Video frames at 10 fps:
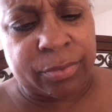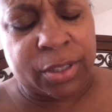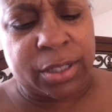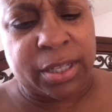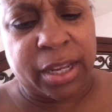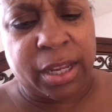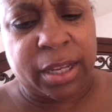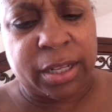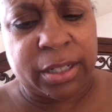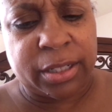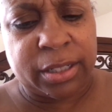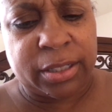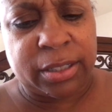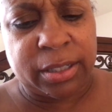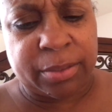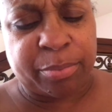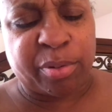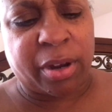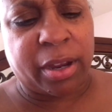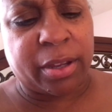The tan is look
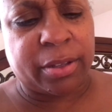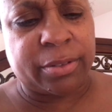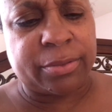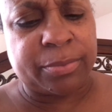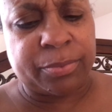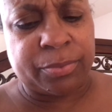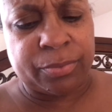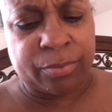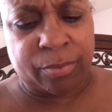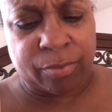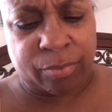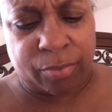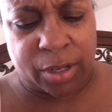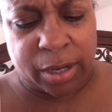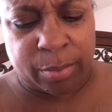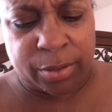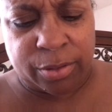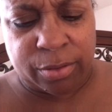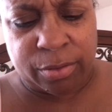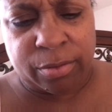brown. Then I'm going to
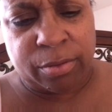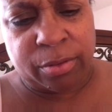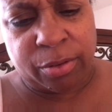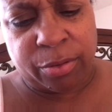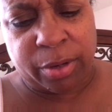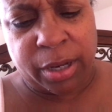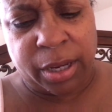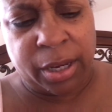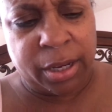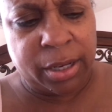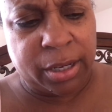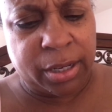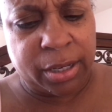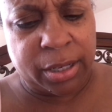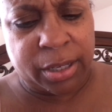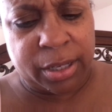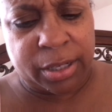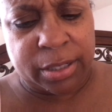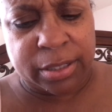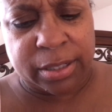do green.
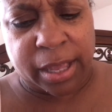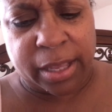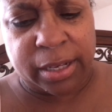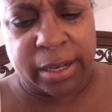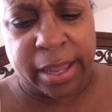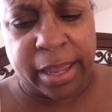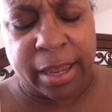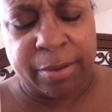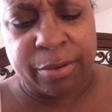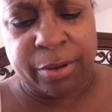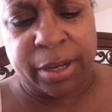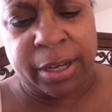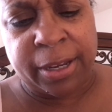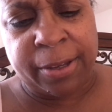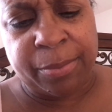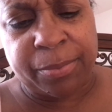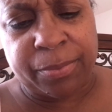This is like a lime green.